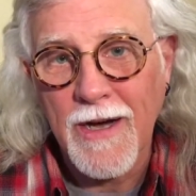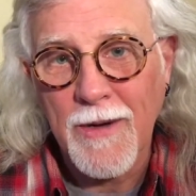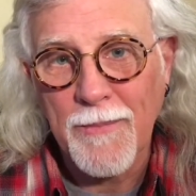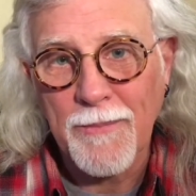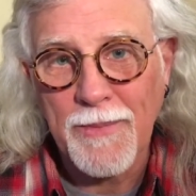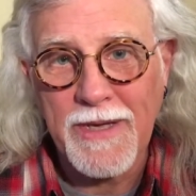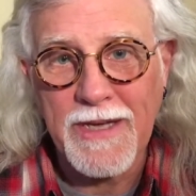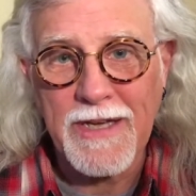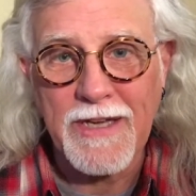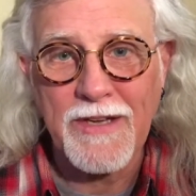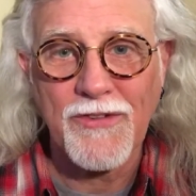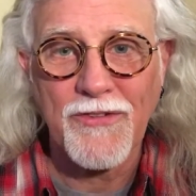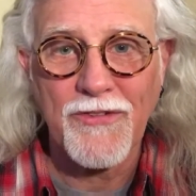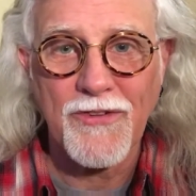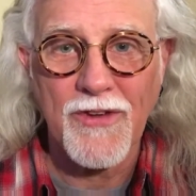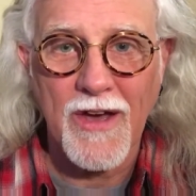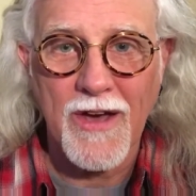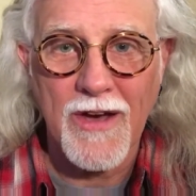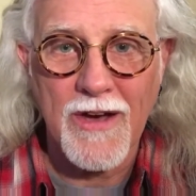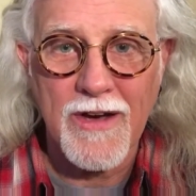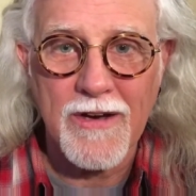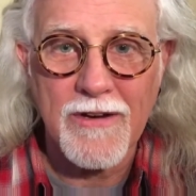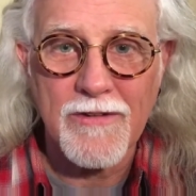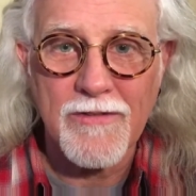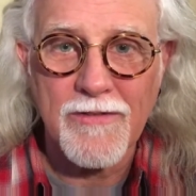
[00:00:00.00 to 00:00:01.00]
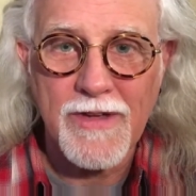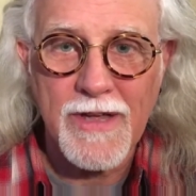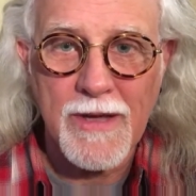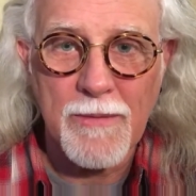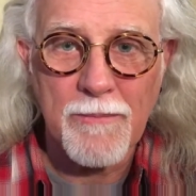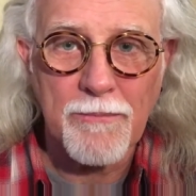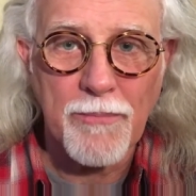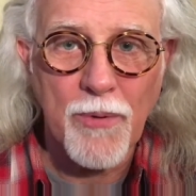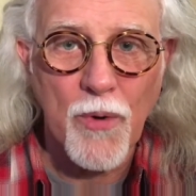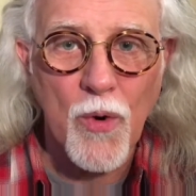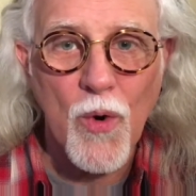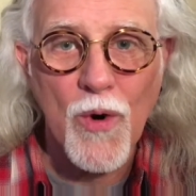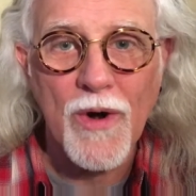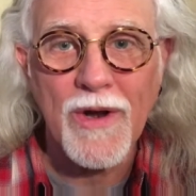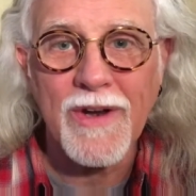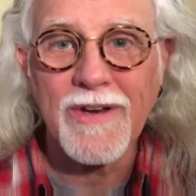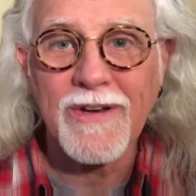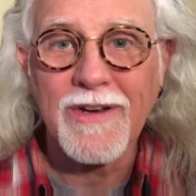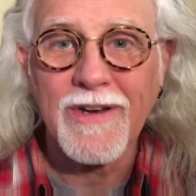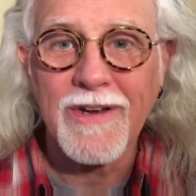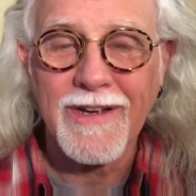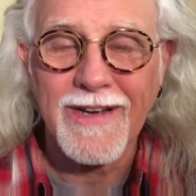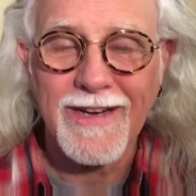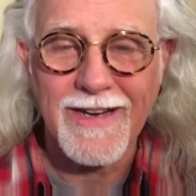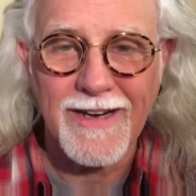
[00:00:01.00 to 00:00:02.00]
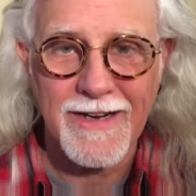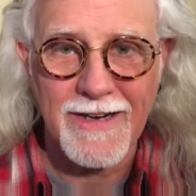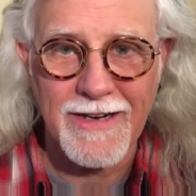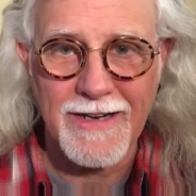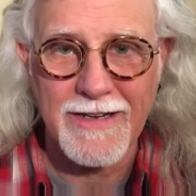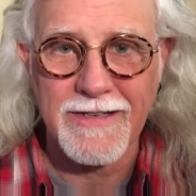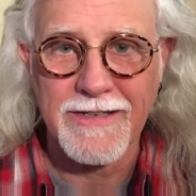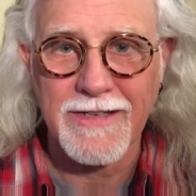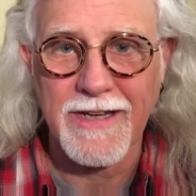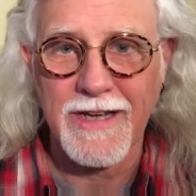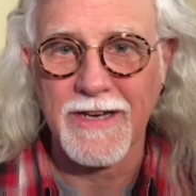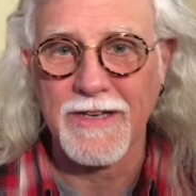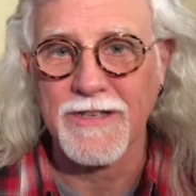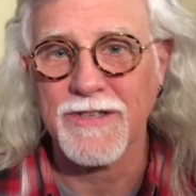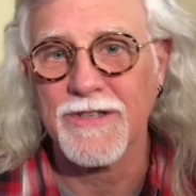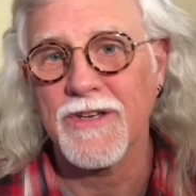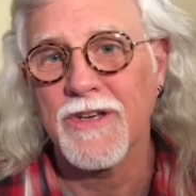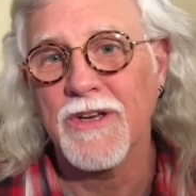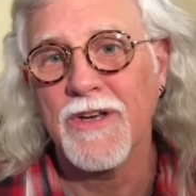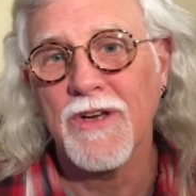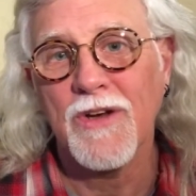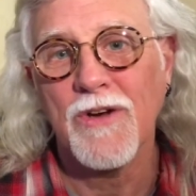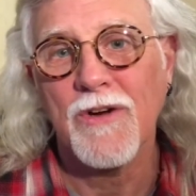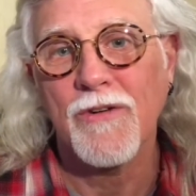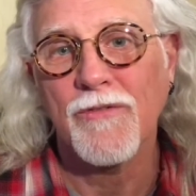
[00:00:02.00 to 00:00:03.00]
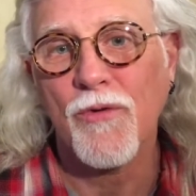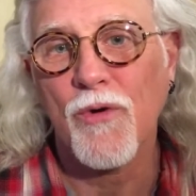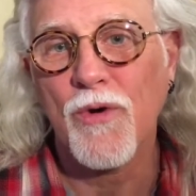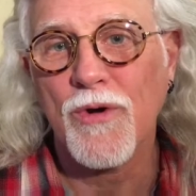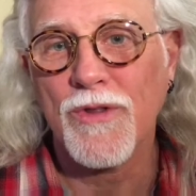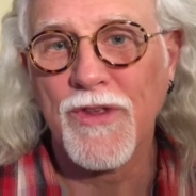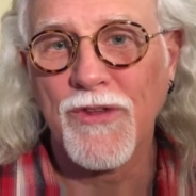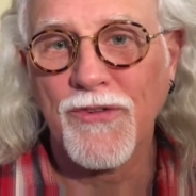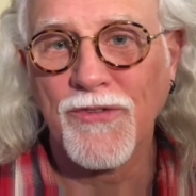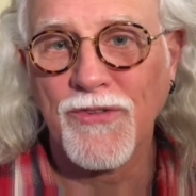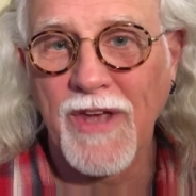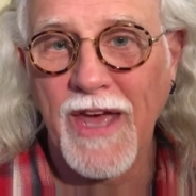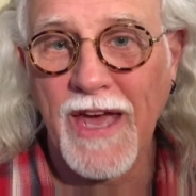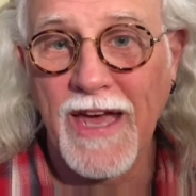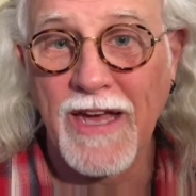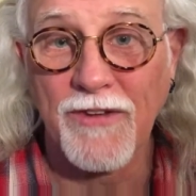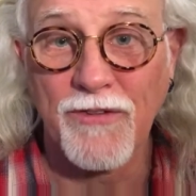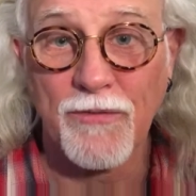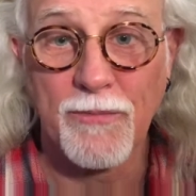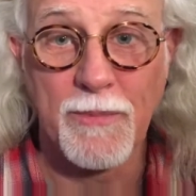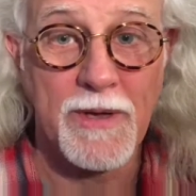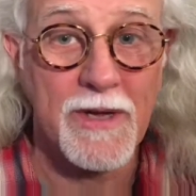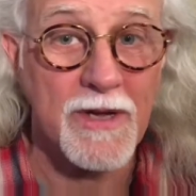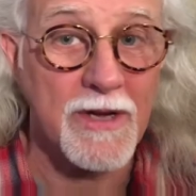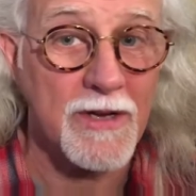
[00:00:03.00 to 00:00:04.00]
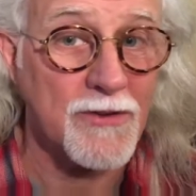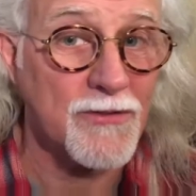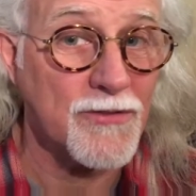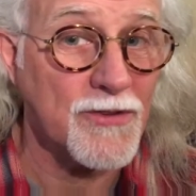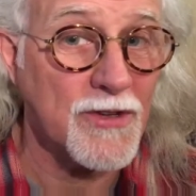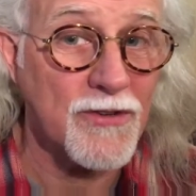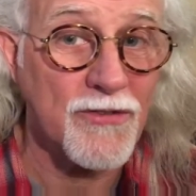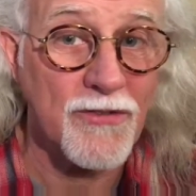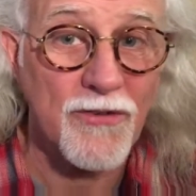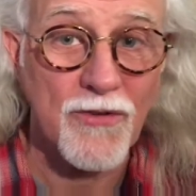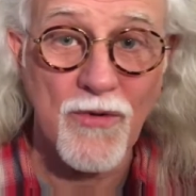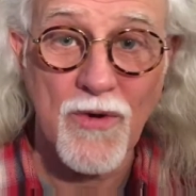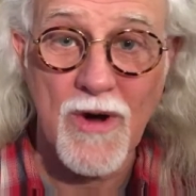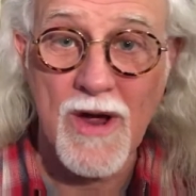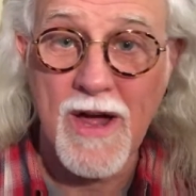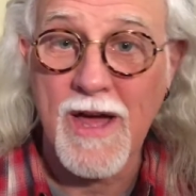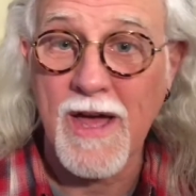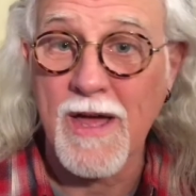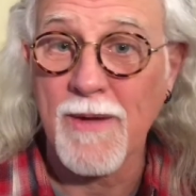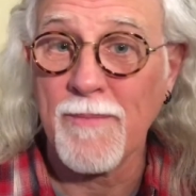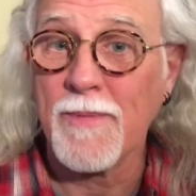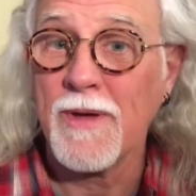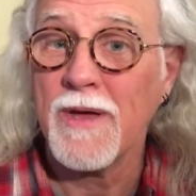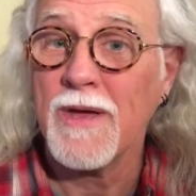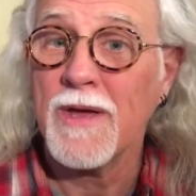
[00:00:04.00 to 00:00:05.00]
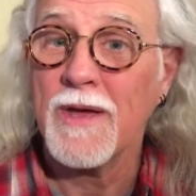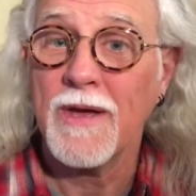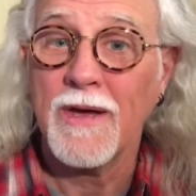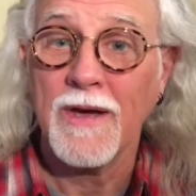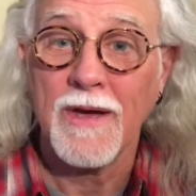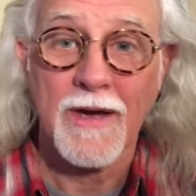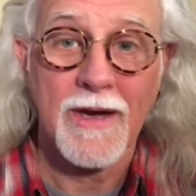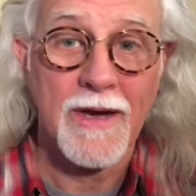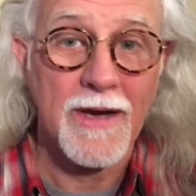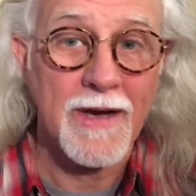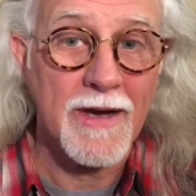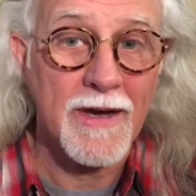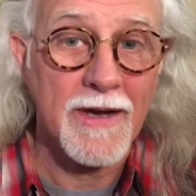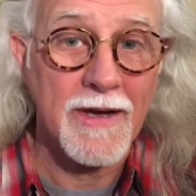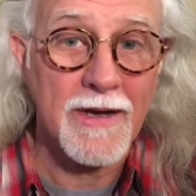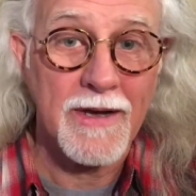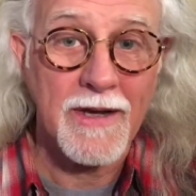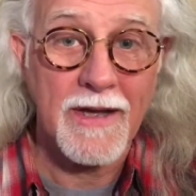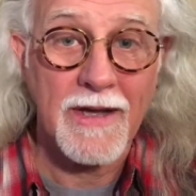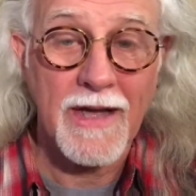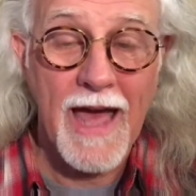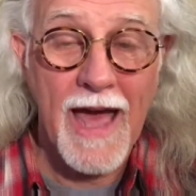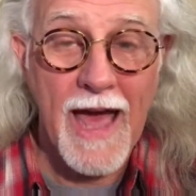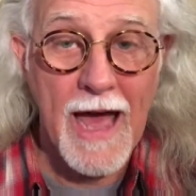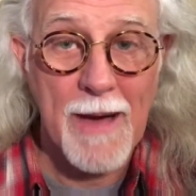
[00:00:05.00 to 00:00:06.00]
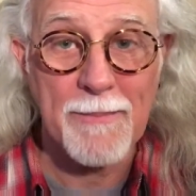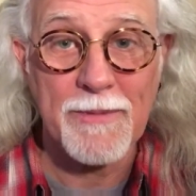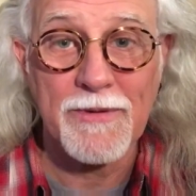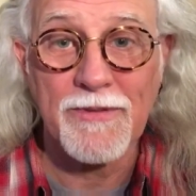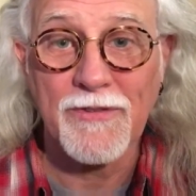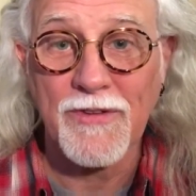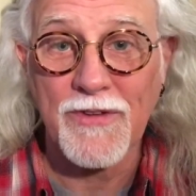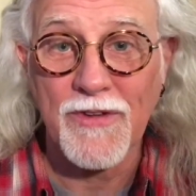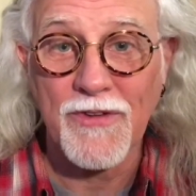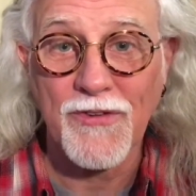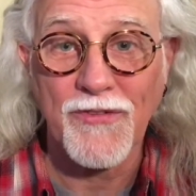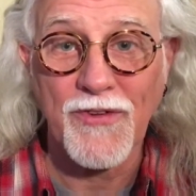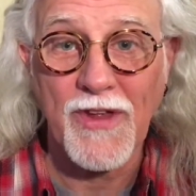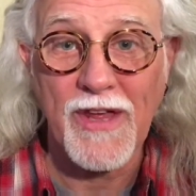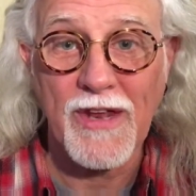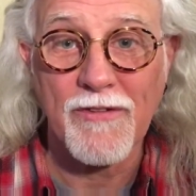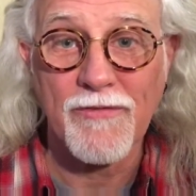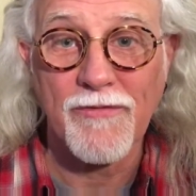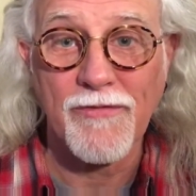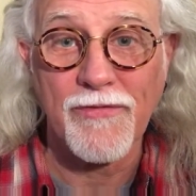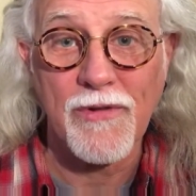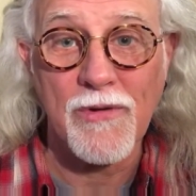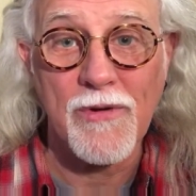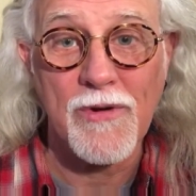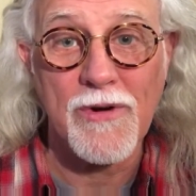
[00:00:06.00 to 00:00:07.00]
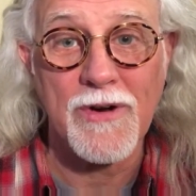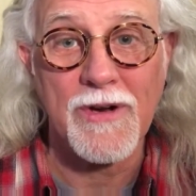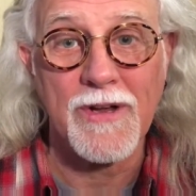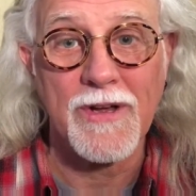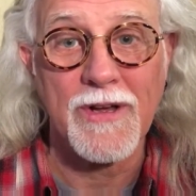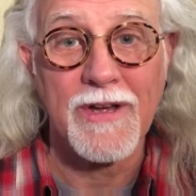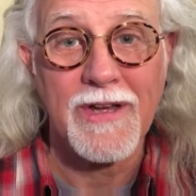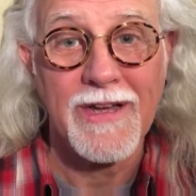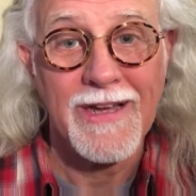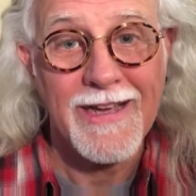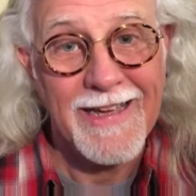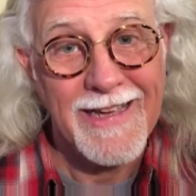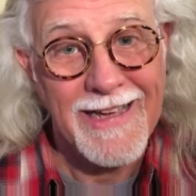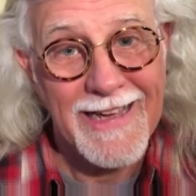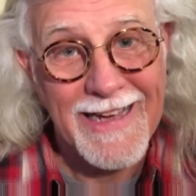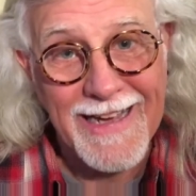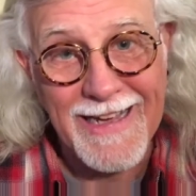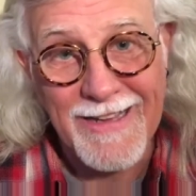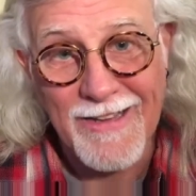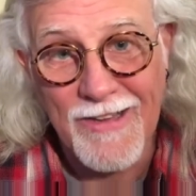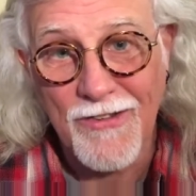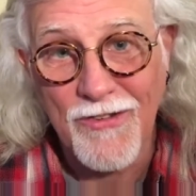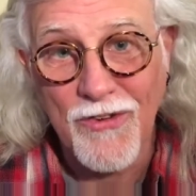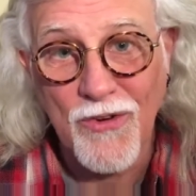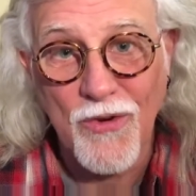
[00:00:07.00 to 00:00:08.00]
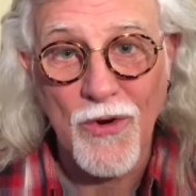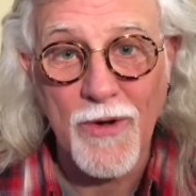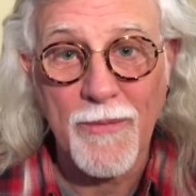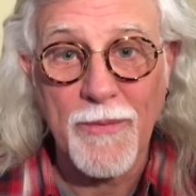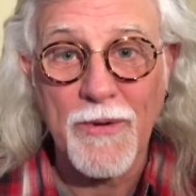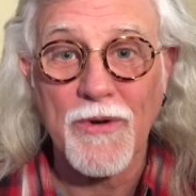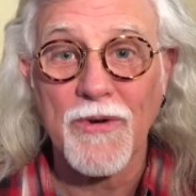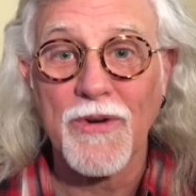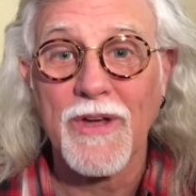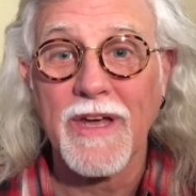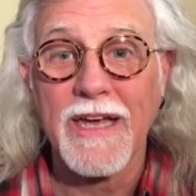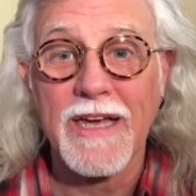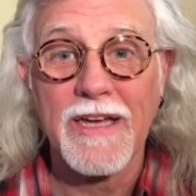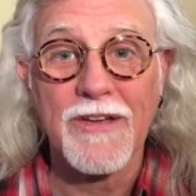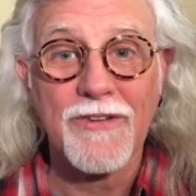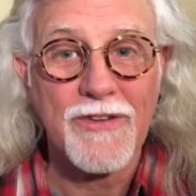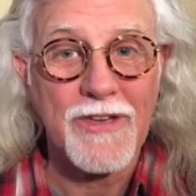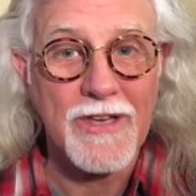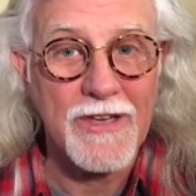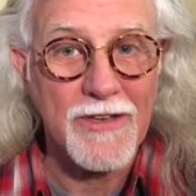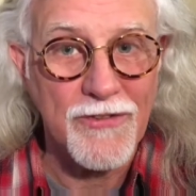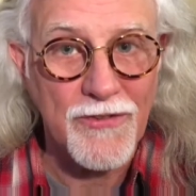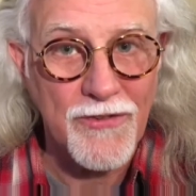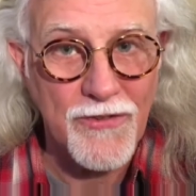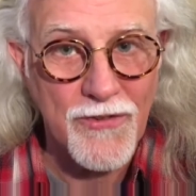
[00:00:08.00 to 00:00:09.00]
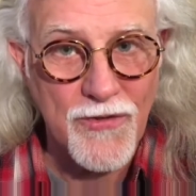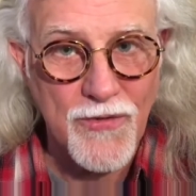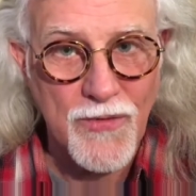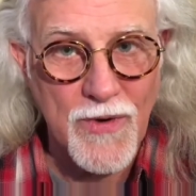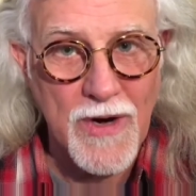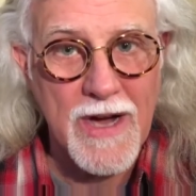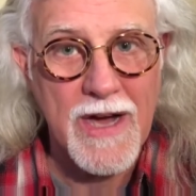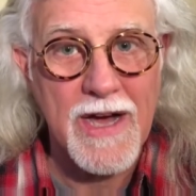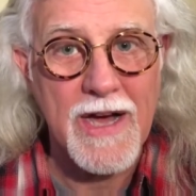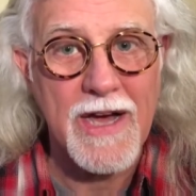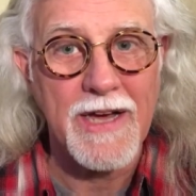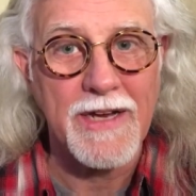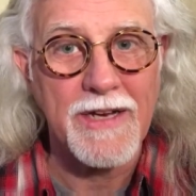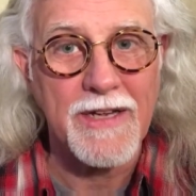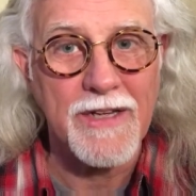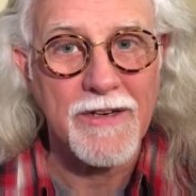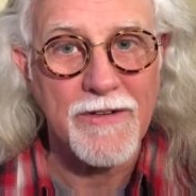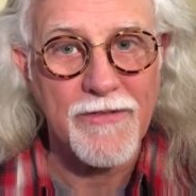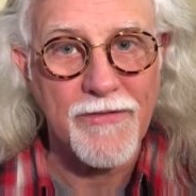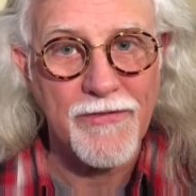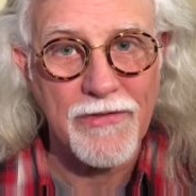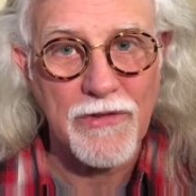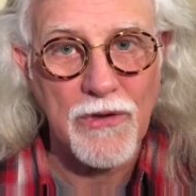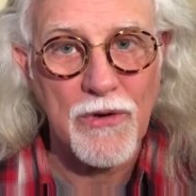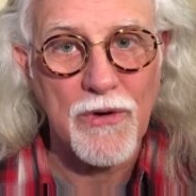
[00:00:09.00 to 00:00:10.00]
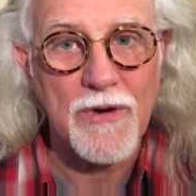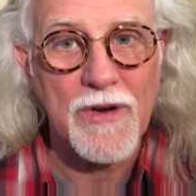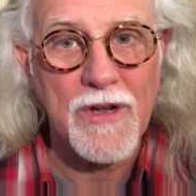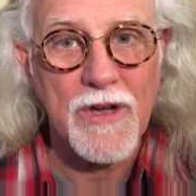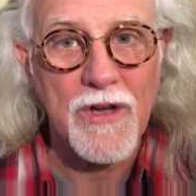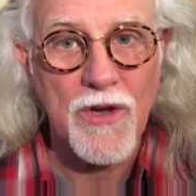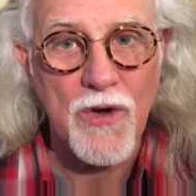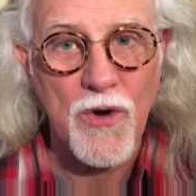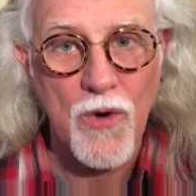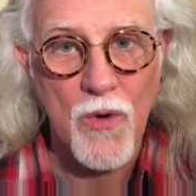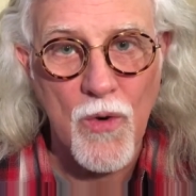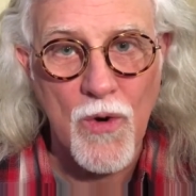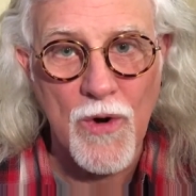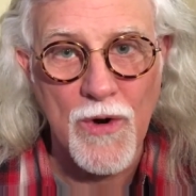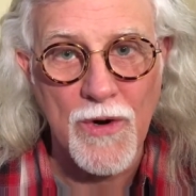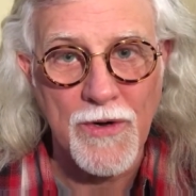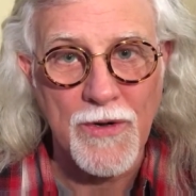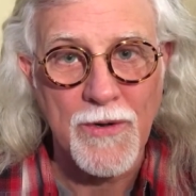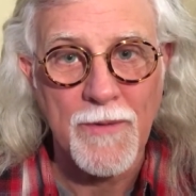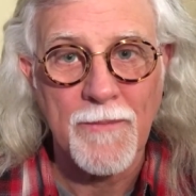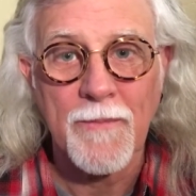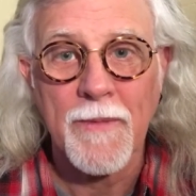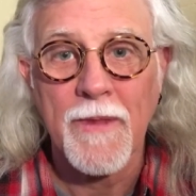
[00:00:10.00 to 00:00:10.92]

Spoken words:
piece of important context for this case, because this crime happens in the state of Florida and his criminal case is tried in a Florida court